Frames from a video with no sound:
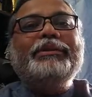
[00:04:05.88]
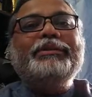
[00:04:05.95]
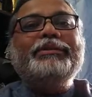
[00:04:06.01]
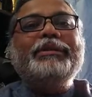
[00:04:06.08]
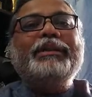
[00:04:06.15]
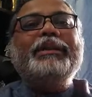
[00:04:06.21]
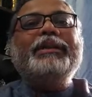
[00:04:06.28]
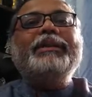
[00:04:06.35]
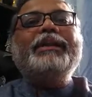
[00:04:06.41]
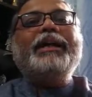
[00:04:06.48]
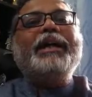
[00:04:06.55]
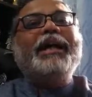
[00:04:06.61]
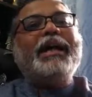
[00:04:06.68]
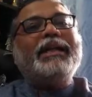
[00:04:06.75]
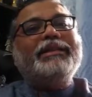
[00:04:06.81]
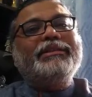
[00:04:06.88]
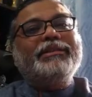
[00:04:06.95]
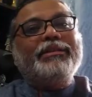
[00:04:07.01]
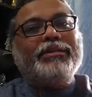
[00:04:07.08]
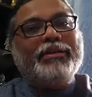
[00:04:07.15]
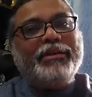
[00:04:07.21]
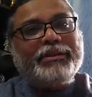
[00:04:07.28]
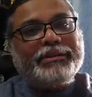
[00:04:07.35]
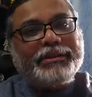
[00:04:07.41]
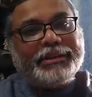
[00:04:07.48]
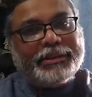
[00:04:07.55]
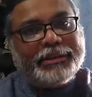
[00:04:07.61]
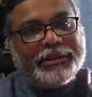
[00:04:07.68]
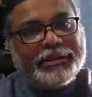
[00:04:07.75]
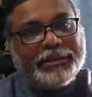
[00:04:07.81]
your hands crossed
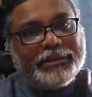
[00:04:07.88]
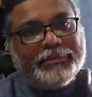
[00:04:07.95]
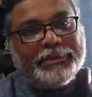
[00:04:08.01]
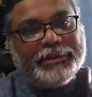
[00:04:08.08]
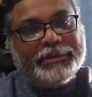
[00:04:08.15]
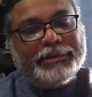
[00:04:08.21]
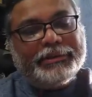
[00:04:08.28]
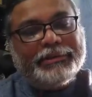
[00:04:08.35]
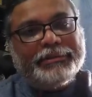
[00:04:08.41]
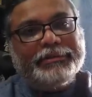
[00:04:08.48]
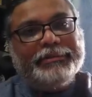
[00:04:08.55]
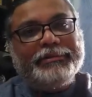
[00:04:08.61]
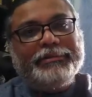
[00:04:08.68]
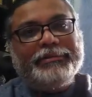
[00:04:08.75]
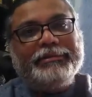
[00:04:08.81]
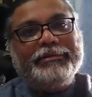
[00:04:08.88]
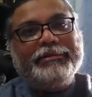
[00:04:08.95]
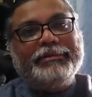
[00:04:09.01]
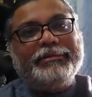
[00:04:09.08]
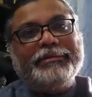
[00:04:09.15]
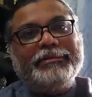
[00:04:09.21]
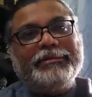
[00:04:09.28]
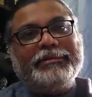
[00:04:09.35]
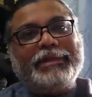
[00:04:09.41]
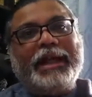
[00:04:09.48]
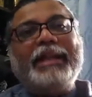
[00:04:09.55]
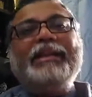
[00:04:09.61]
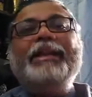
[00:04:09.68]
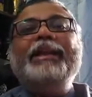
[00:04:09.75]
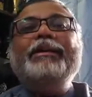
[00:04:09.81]
a little bit.
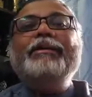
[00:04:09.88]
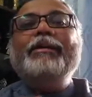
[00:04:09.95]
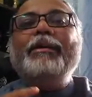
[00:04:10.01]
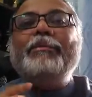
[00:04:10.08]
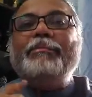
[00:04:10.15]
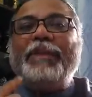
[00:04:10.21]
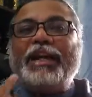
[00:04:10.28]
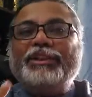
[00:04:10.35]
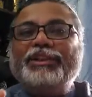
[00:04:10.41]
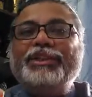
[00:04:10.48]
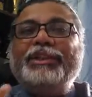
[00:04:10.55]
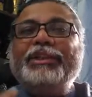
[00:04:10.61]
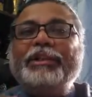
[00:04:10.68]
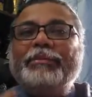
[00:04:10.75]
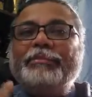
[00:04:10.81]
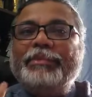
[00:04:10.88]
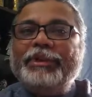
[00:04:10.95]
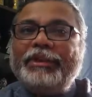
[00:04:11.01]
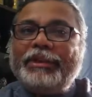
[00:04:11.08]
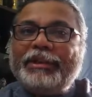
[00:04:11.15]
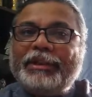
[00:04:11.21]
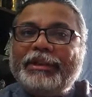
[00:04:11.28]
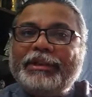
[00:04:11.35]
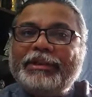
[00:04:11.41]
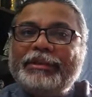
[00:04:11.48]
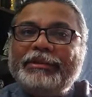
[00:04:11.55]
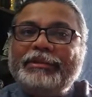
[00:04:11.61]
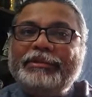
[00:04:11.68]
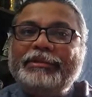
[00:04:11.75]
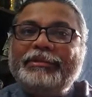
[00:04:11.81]
And then matching and mirroring
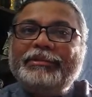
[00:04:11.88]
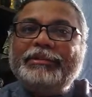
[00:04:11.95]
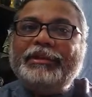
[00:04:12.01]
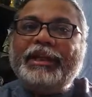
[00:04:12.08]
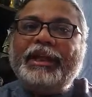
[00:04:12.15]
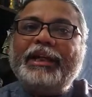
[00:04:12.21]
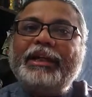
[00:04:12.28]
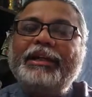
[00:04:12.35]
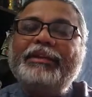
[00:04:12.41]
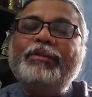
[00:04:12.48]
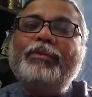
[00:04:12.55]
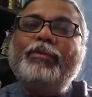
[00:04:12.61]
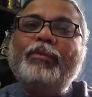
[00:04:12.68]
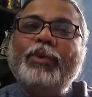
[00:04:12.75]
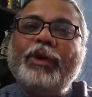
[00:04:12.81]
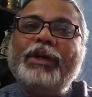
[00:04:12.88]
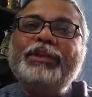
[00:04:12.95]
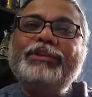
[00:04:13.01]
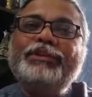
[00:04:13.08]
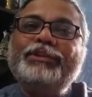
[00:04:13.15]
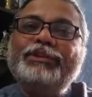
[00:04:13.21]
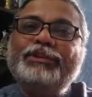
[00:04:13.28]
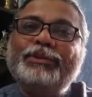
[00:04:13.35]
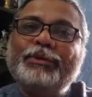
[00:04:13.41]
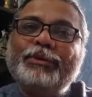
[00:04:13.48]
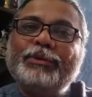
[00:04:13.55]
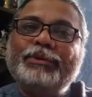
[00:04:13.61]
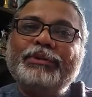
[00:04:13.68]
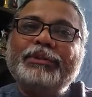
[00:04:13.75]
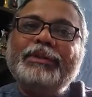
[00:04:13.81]
their voice
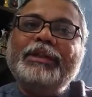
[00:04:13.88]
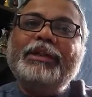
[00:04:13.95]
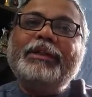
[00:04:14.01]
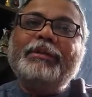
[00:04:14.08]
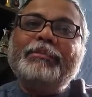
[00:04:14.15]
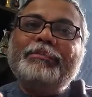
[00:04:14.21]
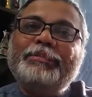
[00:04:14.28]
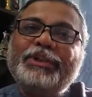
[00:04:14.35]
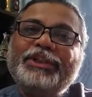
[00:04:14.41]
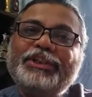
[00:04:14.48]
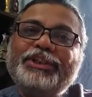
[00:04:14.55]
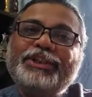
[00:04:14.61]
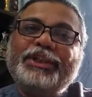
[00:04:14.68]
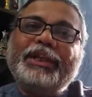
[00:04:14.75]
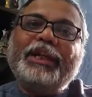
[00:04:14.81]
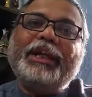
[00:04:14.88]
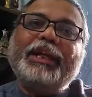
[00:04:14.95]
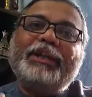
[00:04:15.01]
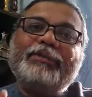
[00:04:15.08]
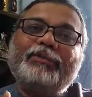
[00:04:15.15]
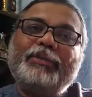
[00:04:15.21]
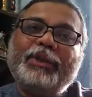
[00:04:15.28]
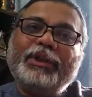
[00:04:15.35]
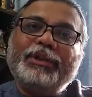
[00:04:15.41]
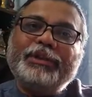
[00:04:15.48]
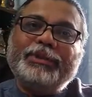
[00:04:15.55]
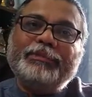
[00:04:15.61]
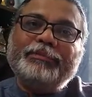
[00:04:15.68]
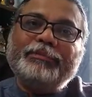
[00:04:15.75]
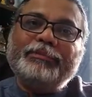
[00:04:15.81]
tone, pitch and
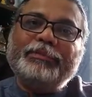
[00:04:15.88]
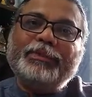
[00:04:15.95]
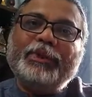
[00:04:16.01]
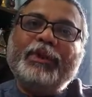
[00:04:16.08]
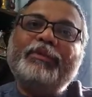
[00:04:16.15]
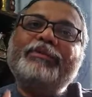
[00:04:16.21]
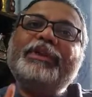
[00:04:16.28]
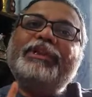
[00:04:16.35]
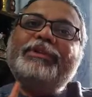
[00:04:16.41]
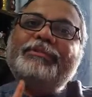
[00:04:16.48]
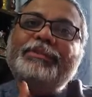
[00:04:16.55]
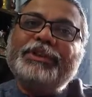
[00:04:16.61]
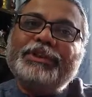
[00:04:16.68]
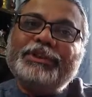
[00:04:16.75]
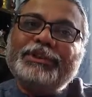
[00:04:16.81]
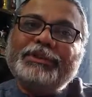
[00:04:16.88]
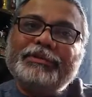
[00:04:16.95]
volume of their speech.